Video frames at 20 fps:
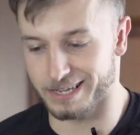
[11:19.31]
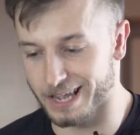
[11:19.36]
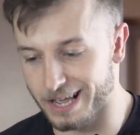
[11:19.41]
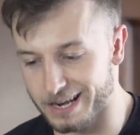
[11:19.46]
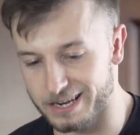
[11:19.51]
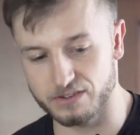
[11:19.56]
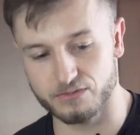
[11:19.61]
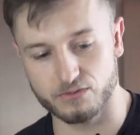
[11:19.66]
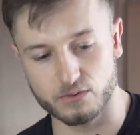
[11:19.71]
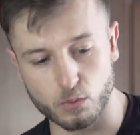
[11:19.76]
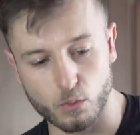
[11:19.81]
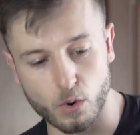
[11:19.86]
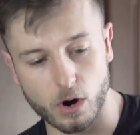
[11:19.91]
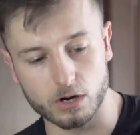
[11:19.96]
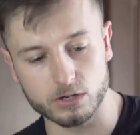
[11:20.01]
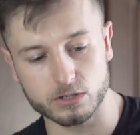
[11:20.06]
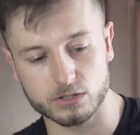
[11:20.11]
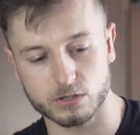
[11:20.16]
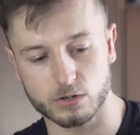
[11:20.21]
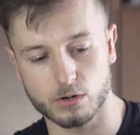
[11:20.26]
Again, if you
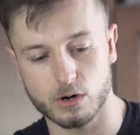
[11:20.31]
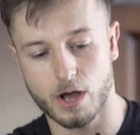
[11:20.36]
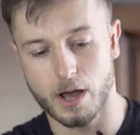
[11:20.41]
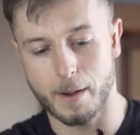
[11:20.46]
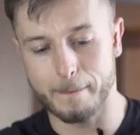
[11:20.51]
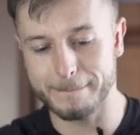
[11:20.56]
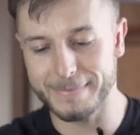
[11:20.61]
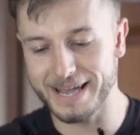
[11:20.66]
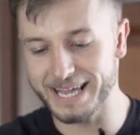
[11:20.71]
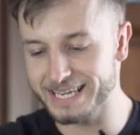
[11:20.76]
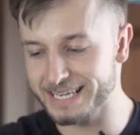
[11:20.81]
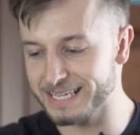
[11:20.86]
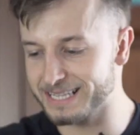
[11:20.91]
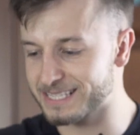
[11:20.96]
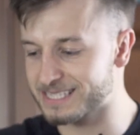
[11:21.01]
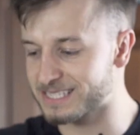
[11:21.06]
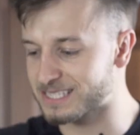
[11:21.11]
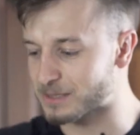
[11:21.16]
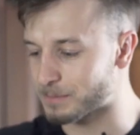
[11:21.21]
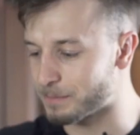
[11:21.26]
want to make
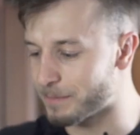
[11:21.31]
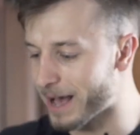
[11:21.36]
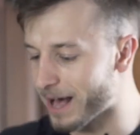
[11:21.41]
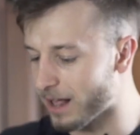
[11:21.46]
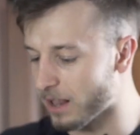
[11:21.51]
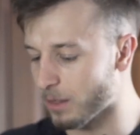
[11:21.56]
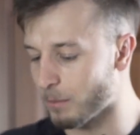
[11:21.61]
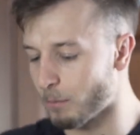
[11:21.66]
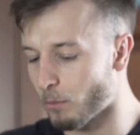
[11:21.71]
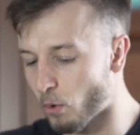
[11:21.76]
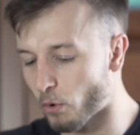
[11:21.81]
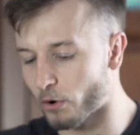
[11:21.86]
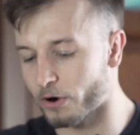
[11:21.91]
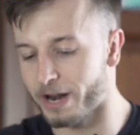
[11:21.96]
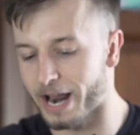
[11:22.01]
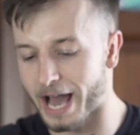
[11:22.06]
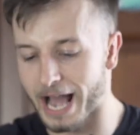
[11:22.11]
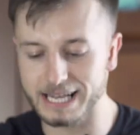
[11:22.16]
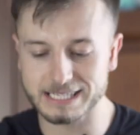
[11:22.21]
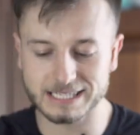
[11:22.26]
it smell
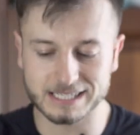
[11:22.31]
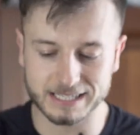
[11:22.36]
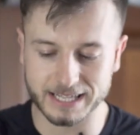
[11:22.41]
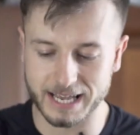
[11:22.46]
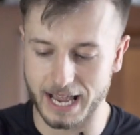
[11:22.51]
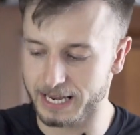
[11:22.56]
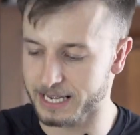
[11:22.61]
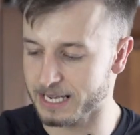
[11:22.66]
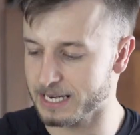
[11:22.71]
more nicely,